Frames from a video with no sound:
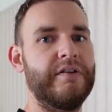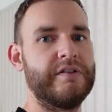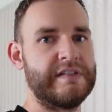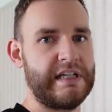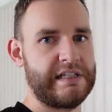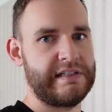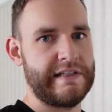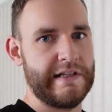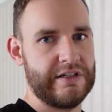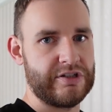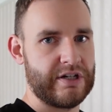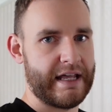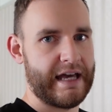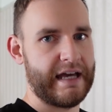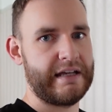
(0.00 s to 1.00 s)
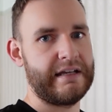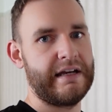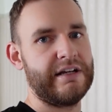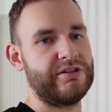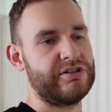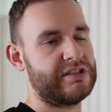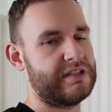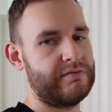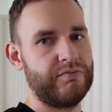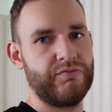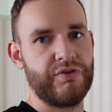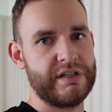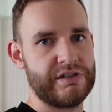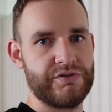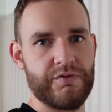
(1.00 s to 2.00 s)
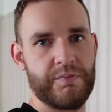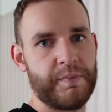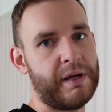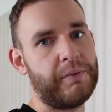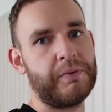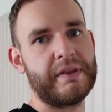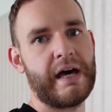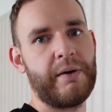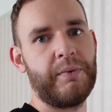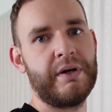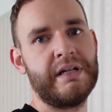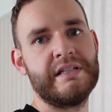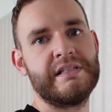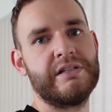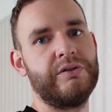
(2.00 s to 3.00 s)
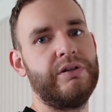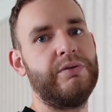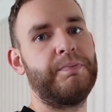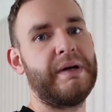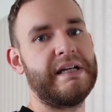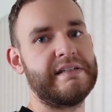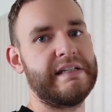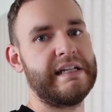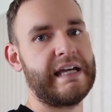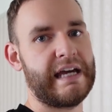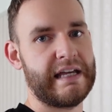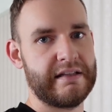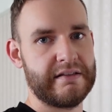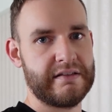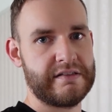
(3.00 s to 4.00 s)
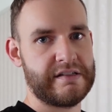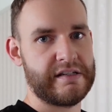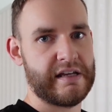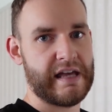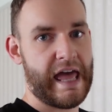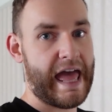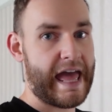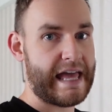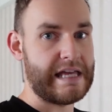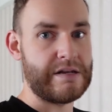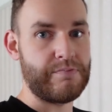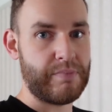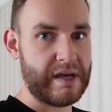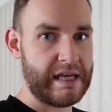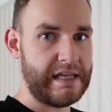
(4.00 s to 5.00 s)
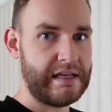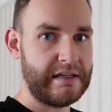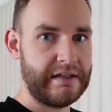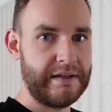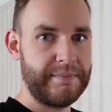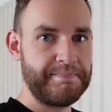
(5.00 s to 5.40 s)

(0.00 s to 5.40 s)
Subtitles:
test each leg, and just rinse and repeat with that one until you basically get to A and B,